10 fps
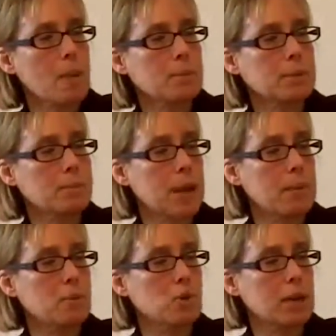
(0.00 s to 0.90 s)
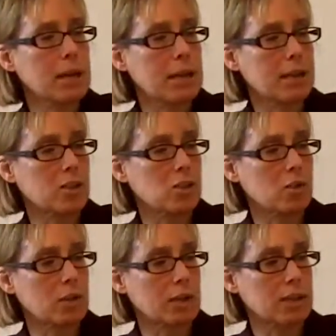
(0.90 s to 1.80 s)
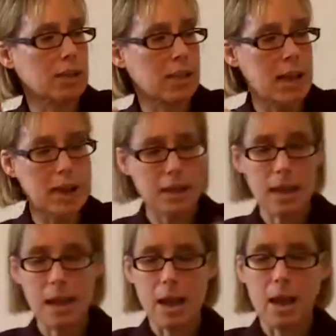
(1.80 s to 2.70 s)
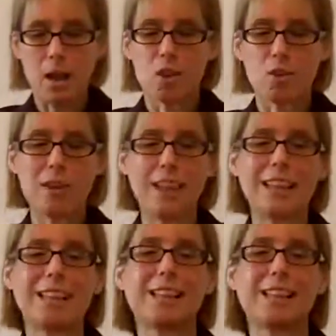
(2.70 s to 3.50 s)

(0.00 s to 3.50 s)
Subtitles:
Sometimes you're going to get students that create a